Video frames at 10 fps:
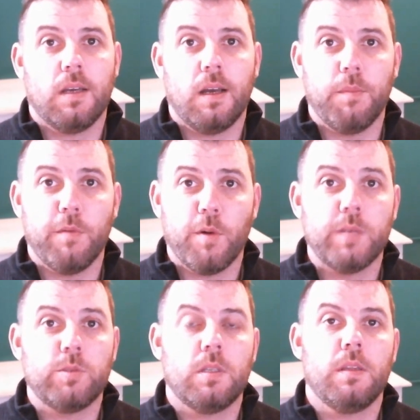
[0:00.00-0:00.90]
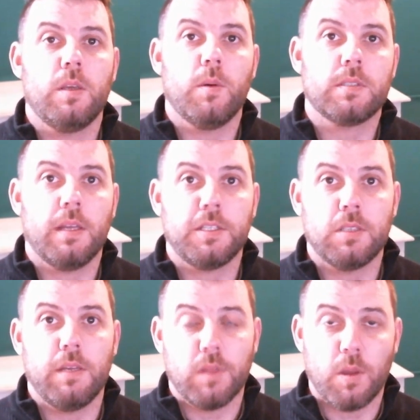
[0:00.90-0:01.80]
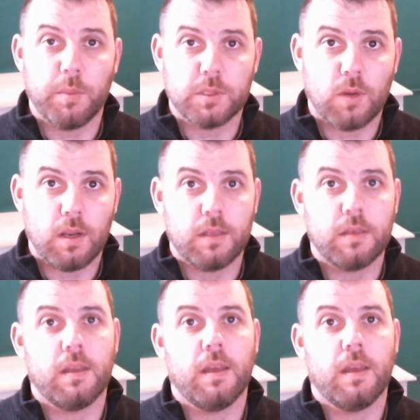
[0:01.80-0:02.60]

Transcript: I'm very interested in the US election, even though I'm Australian,